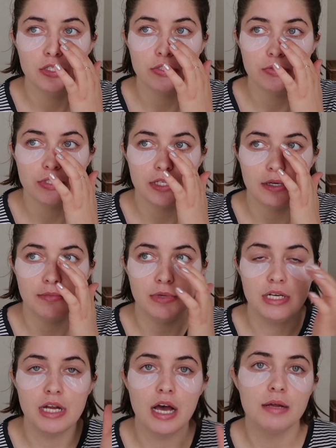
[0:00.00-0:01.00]
do
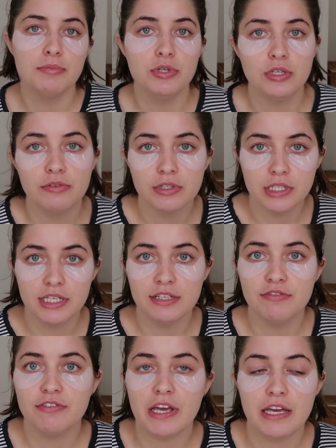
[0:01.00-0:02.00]
some non-beauty
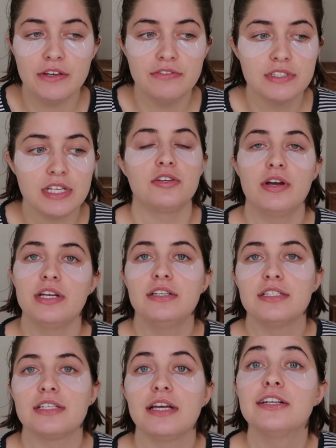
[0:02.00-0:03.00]
related faves, so I
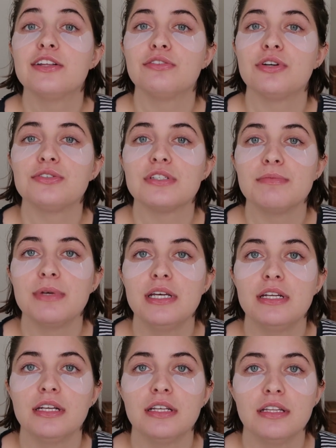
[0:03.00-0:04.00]
decided to throw some
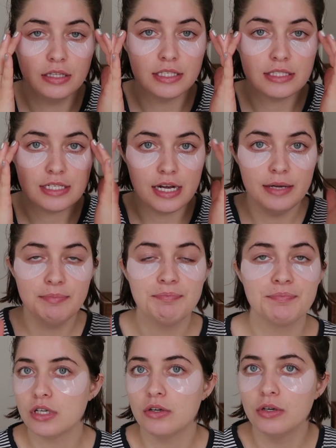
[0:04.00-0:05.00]
in this time.
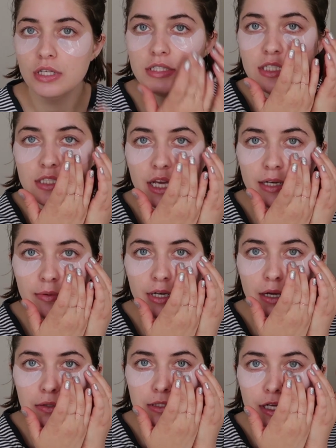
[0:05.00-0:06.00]
So does anyone
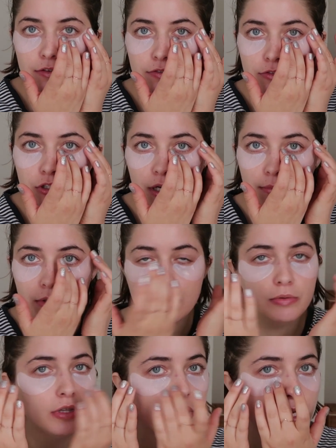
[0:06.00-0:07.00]
else have
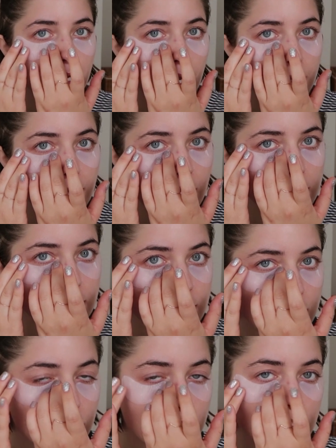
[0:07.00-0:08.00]
trouble with like eye
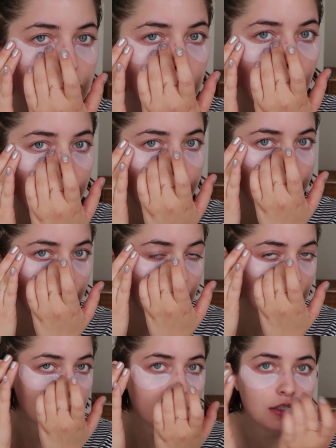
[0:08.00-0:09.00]
masks just
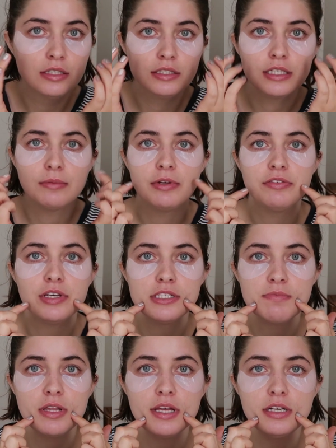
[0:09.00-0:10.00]
sliding down my
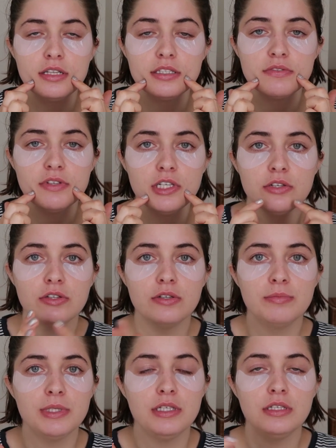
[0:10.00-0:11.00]
face? By the end of this video,
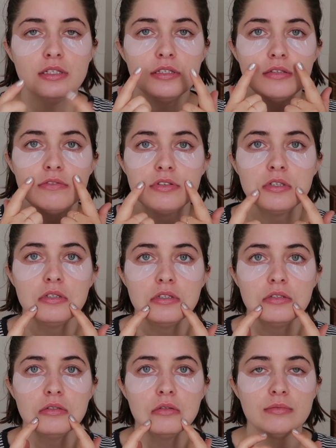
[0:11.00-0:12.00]
they'll be
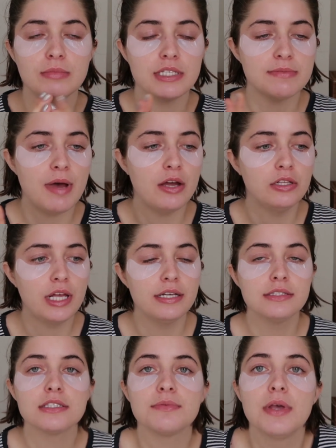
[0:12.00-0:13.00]
for my smile
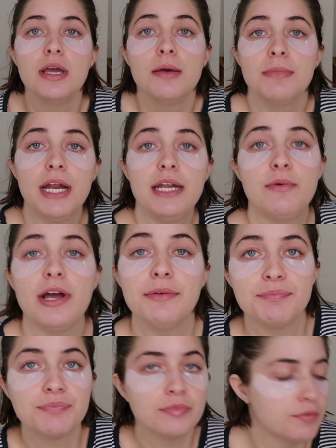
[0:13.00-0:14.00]
lines. But anyway,
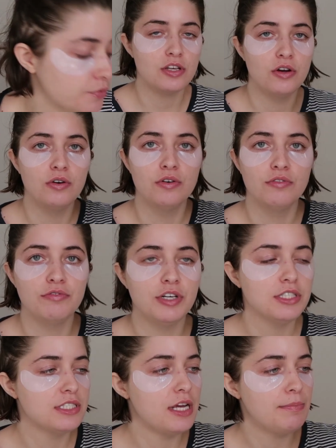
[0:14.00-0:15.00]
so
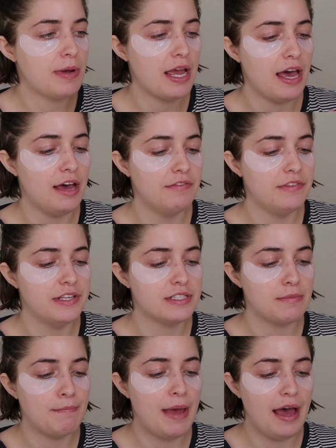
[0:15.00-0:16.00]
first up, I have
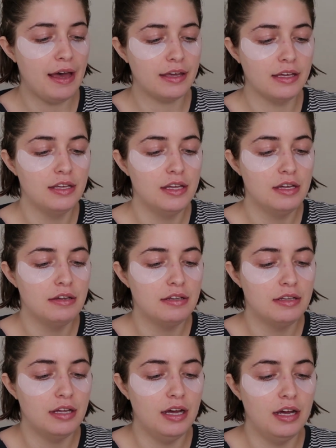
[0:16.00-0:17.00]
this MAC
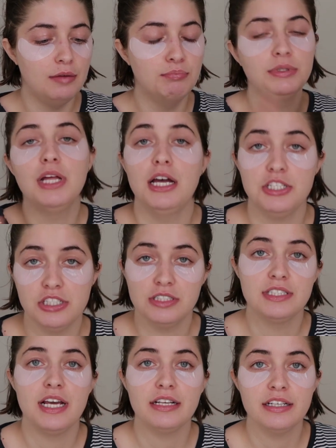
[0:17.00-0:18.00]
blush.
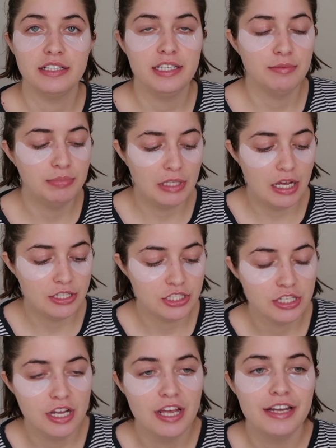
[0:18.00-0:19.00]
It's technically a
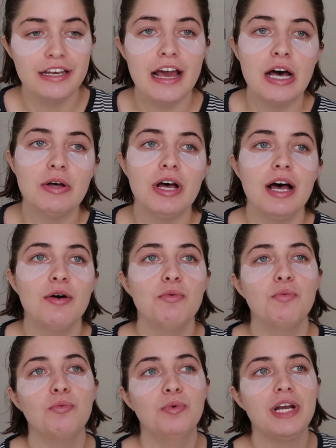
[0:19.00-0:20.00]
blush. Now,
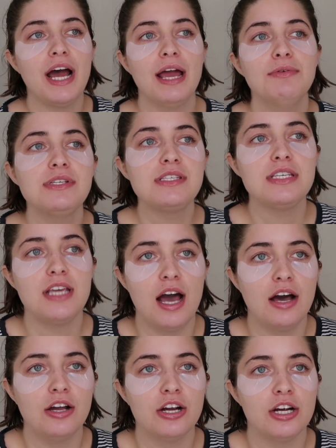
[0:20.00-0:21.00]
when I was
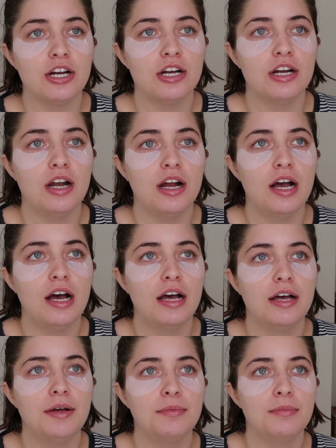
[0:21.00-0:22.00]
younger,
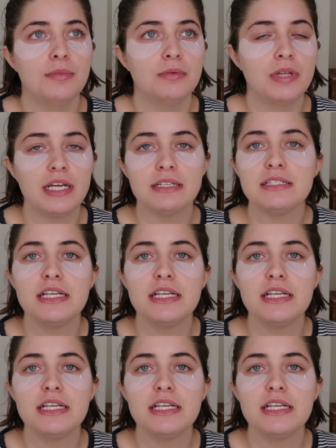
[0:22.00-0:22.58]
like a